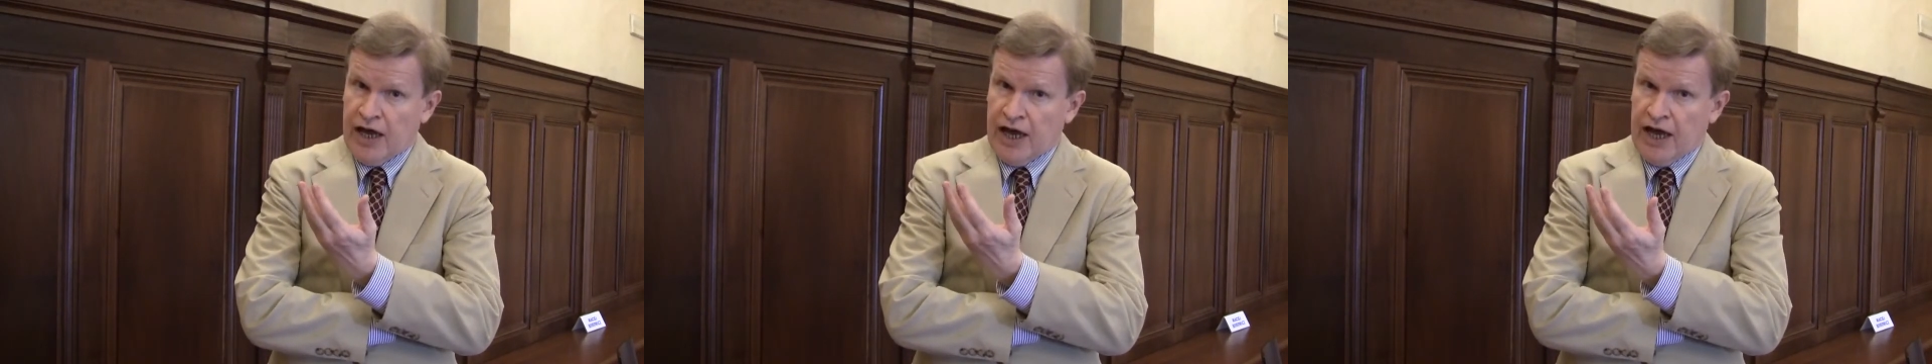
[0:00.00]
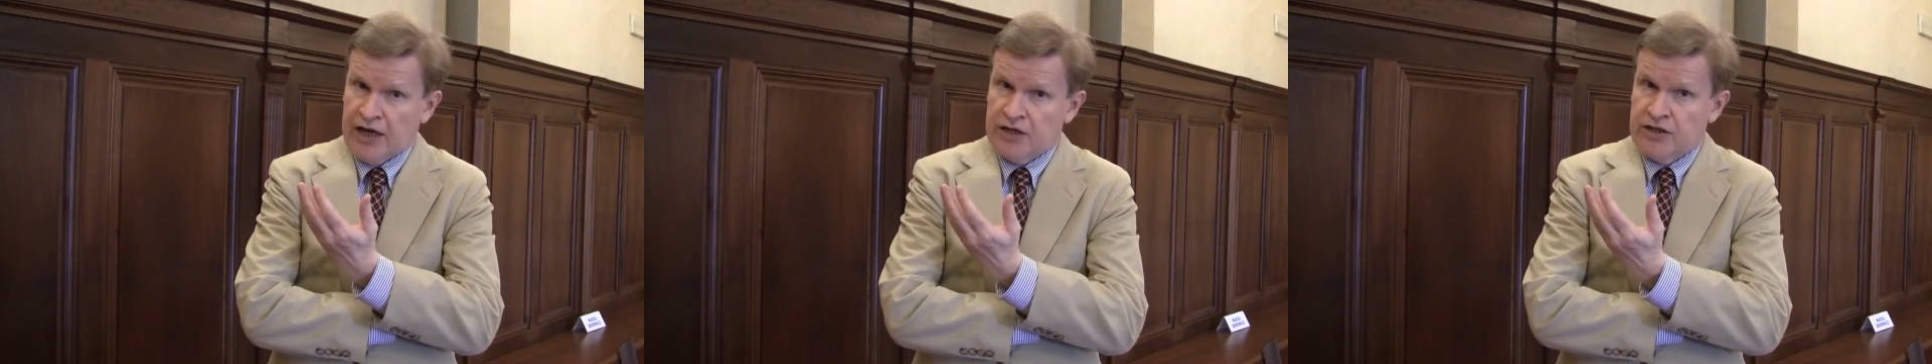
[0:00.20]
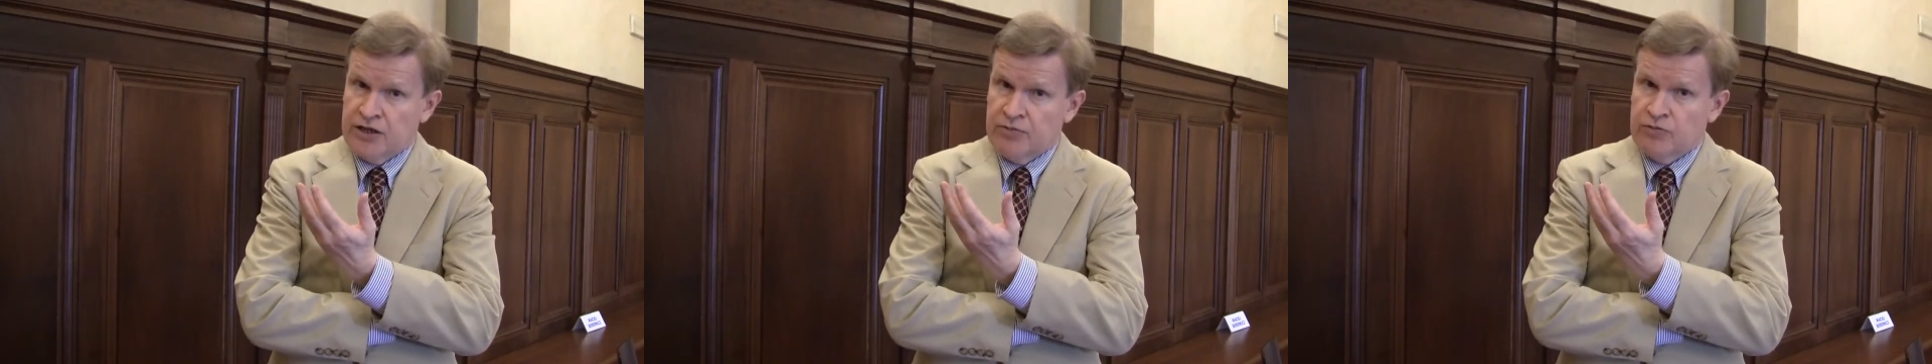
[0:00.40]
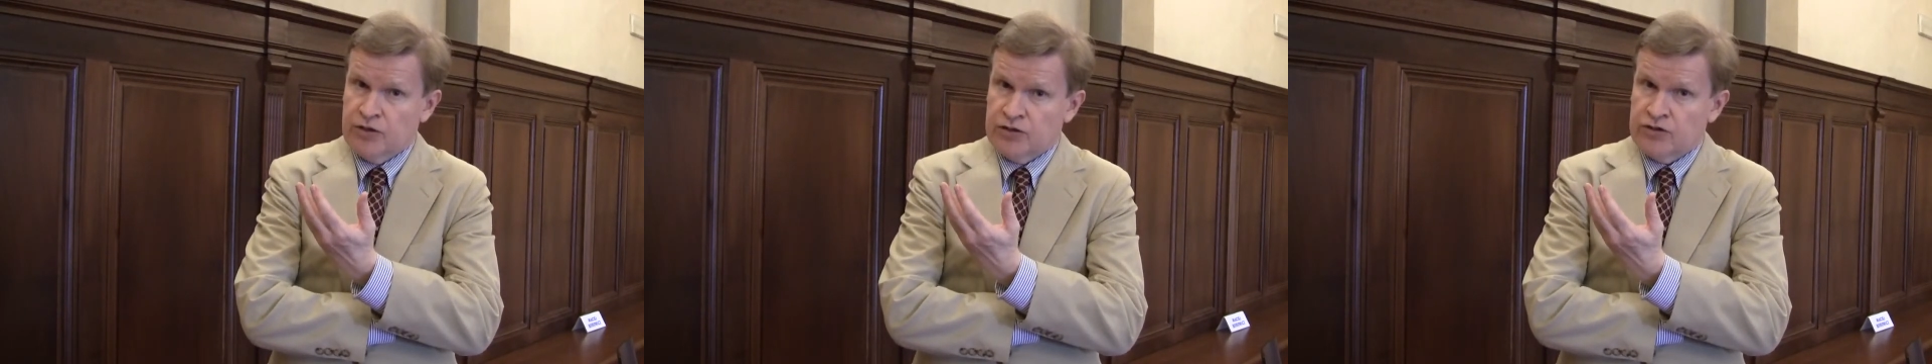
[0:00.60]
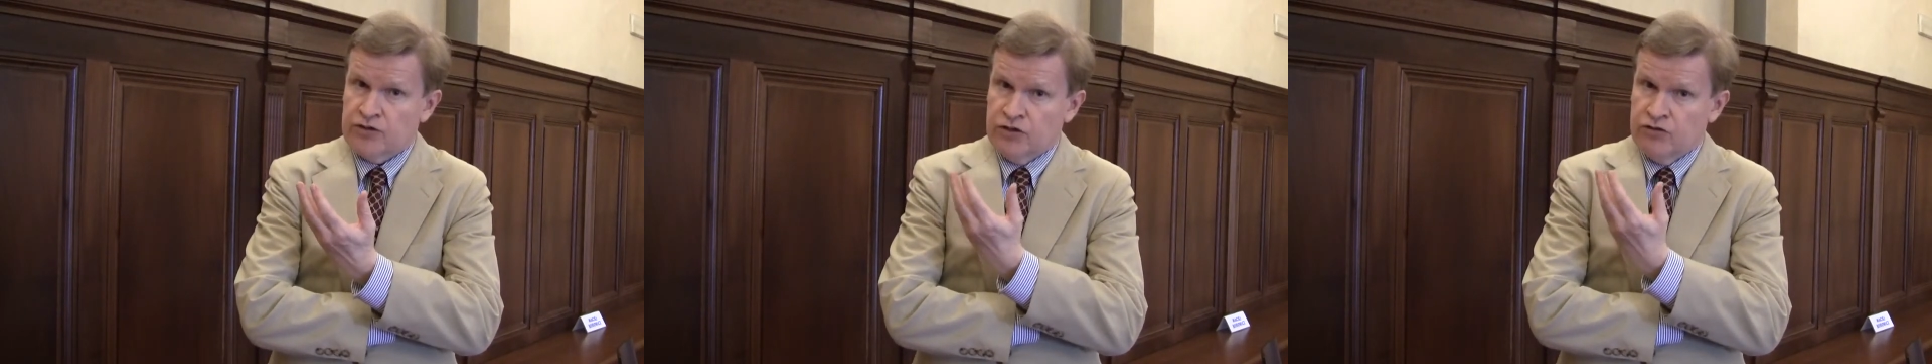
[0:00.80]

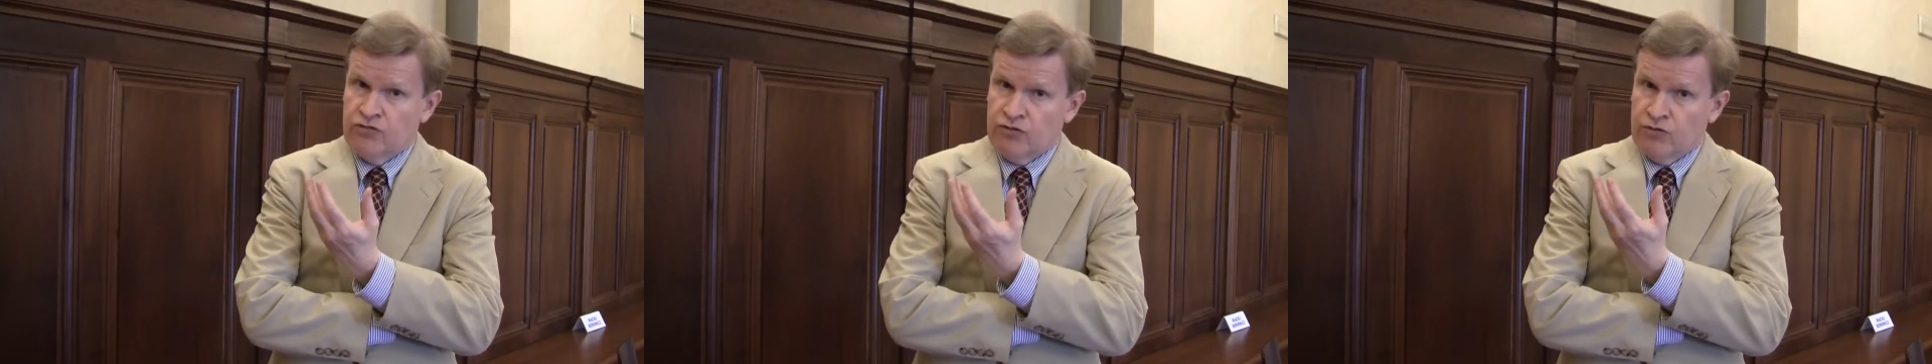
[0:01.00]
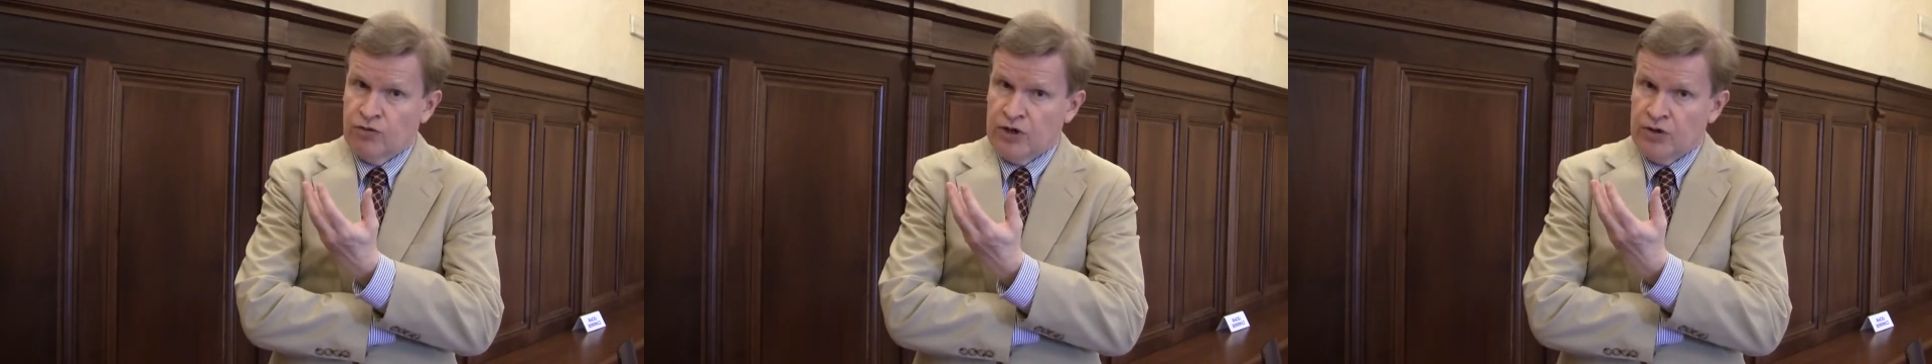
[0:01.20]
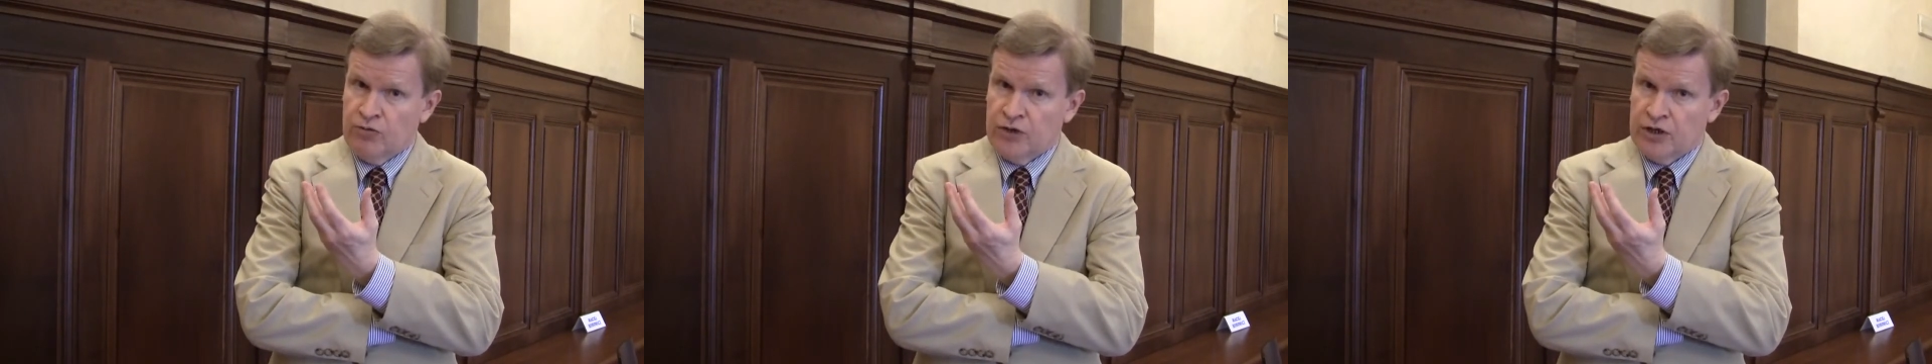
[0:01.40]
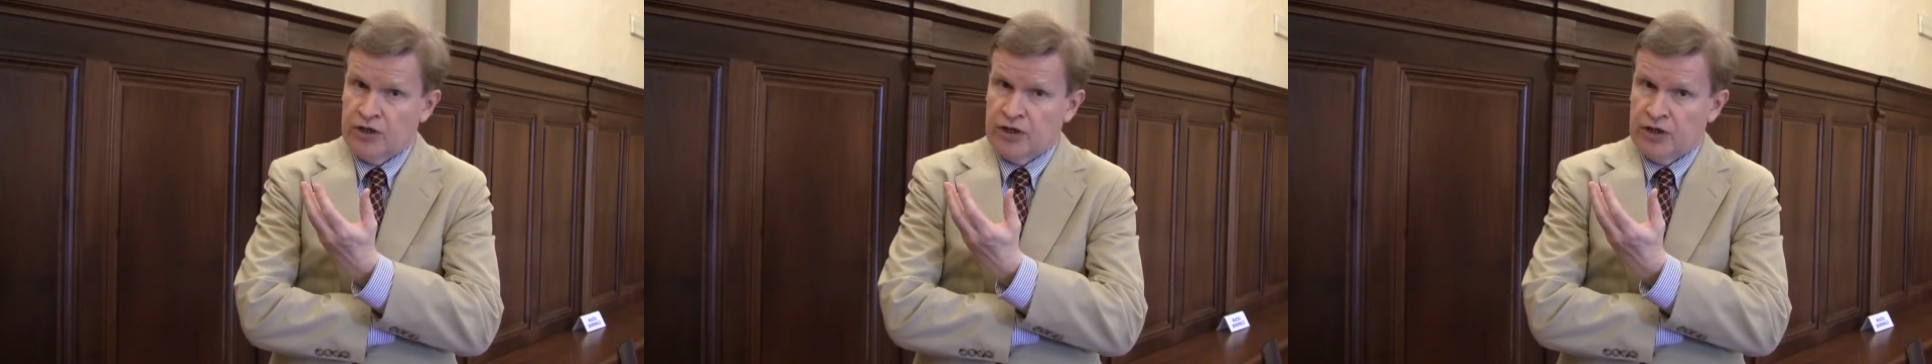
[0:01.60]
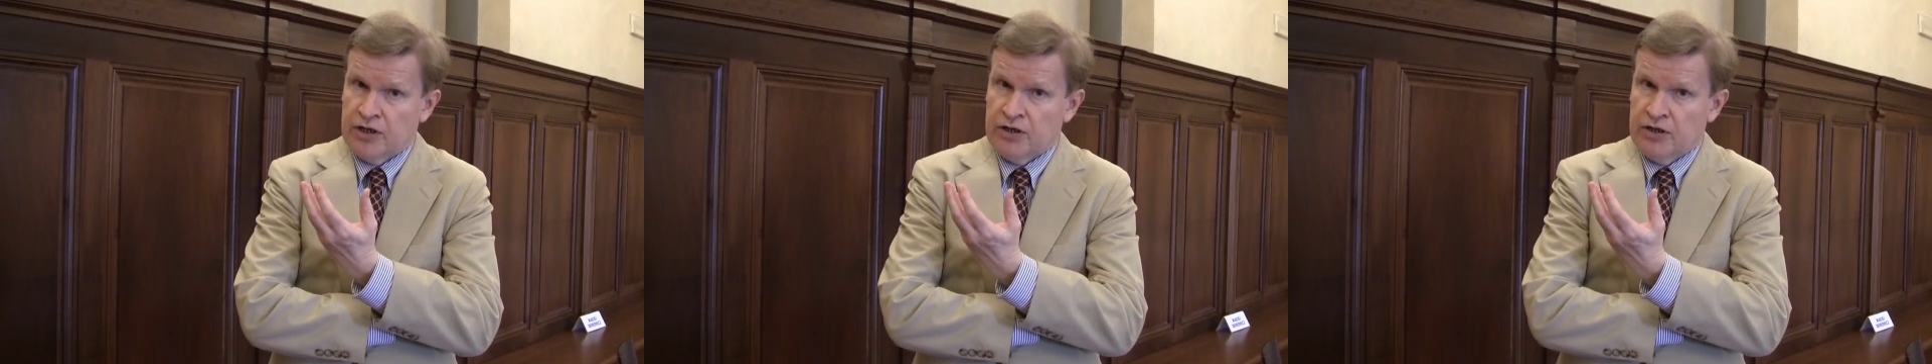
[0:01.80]
academics
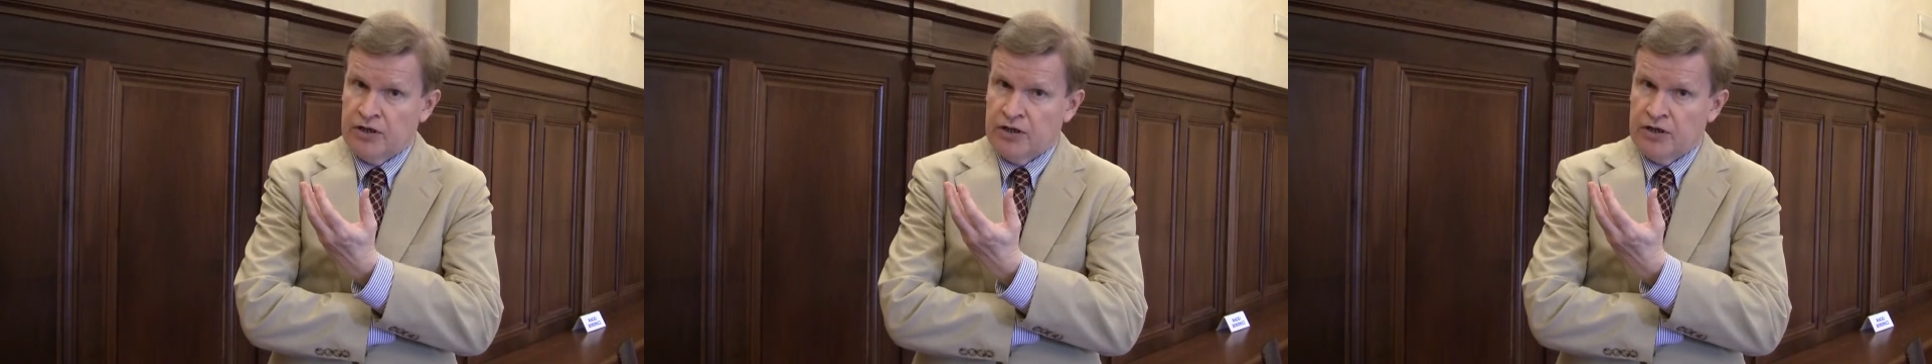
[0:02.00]
overwhelmingly